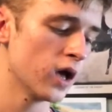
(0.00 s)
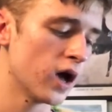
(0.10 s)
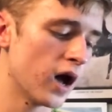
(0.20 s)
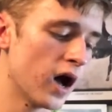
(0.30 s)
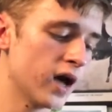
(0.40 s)

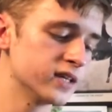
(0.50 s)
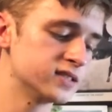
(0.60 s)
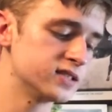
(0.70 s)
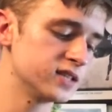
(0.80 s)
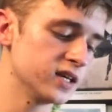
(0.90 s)
I
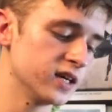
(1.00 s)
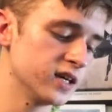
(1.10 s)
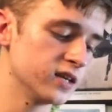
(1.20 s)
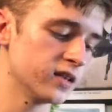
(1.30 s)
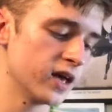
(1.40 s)

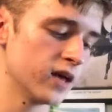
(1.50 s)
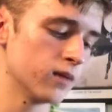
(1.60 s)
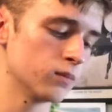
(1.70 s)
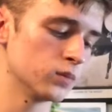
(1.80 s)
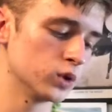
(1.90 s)
see
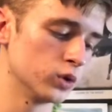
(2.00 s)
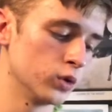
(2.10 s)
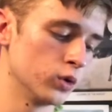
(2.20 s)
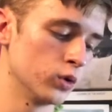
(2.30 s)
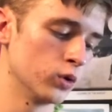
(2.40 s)
them
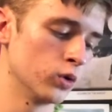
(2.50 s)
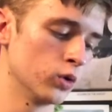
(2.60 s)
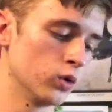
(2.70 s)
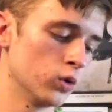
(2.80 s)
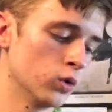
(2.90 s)

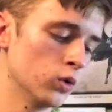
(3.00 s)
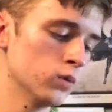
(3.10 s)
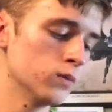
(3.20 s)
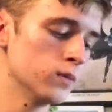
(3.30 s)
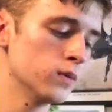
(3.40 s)

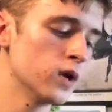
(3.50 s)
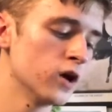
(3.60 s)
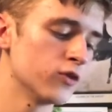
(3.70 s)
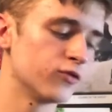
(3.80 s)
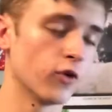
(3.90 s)

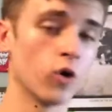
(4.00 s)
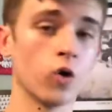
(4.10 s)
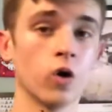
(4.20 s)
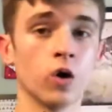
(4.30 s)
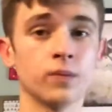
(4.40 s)
bloom
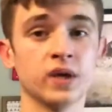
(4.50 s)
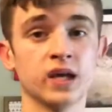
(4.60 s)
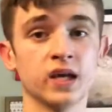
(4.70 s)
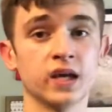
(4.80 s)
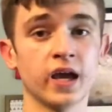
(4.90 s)
for
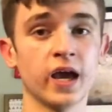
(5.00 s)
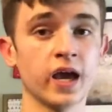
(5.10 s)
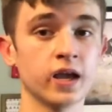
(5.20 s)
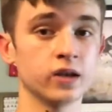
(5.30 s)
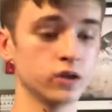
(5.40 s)
me
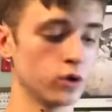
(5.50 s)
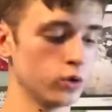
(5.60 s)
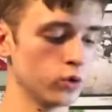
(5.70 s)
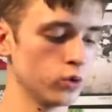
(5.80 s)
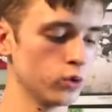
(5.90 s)
and
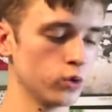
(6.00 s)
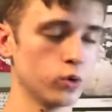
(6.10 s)
you.